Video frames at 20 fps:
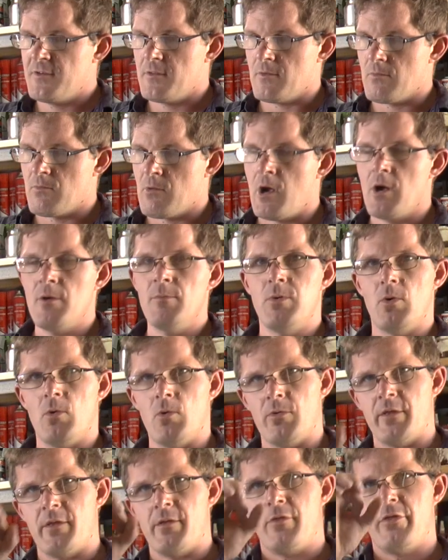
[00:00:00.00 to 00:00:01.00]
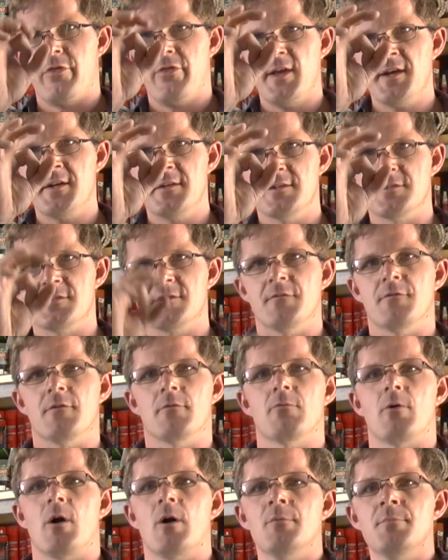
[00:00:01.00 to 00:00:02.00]
of the rope, or the thickness of the
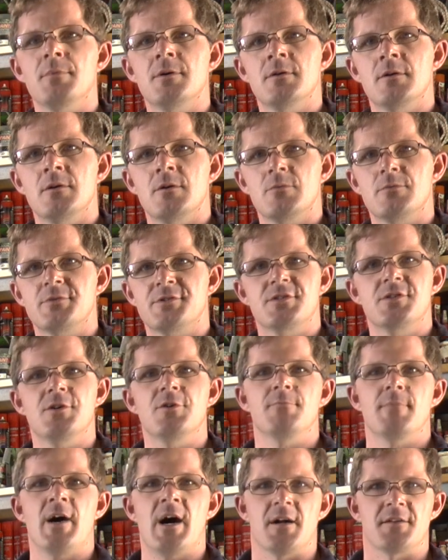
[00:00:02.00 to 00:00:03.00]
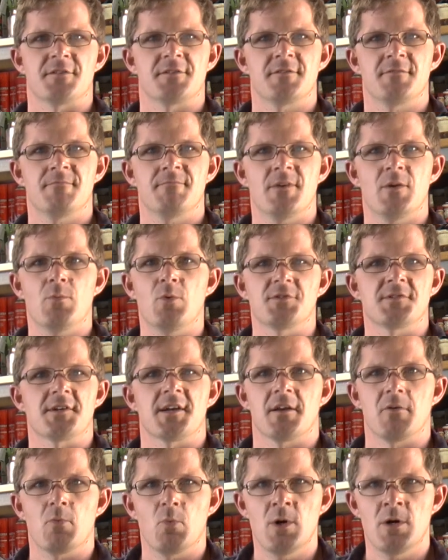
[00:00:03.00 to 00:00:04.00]
rope, was too much. It wasn't
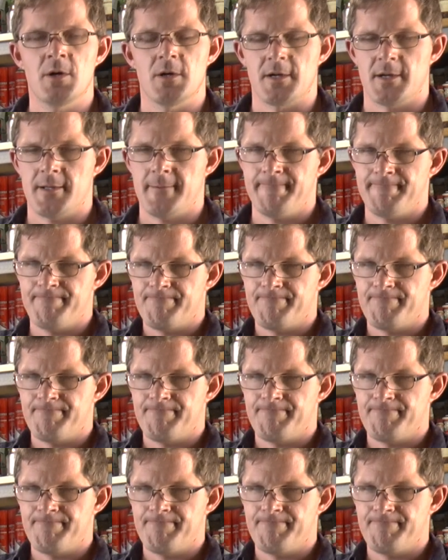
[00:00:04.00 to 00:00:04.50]
going to work.